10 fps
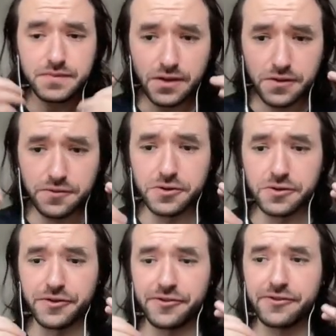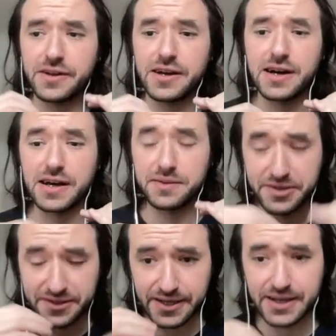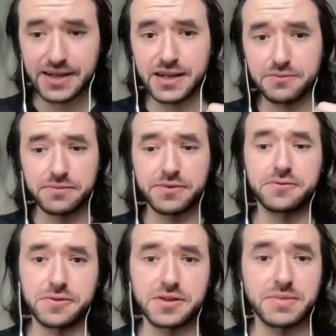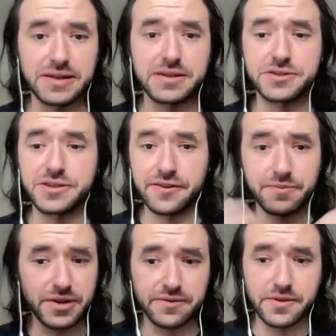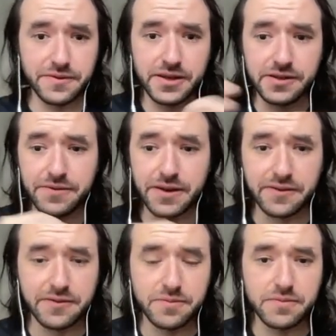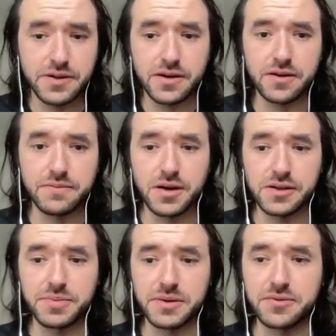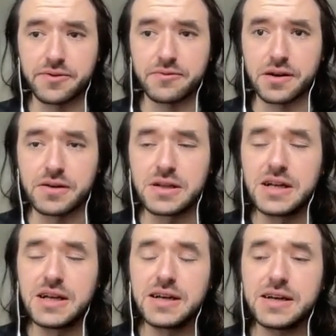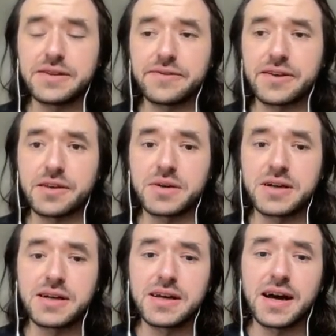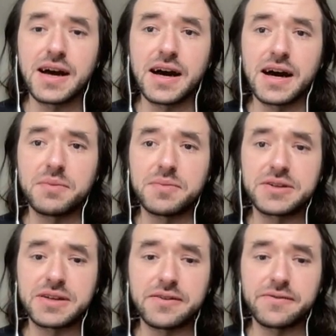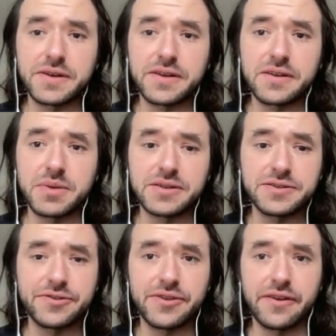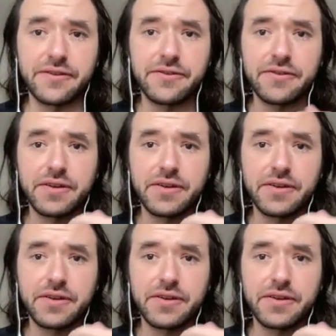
of course, and particularly when we're talking about engineers, but I think it affects other people as well in the team. But particularly thinking about engineers,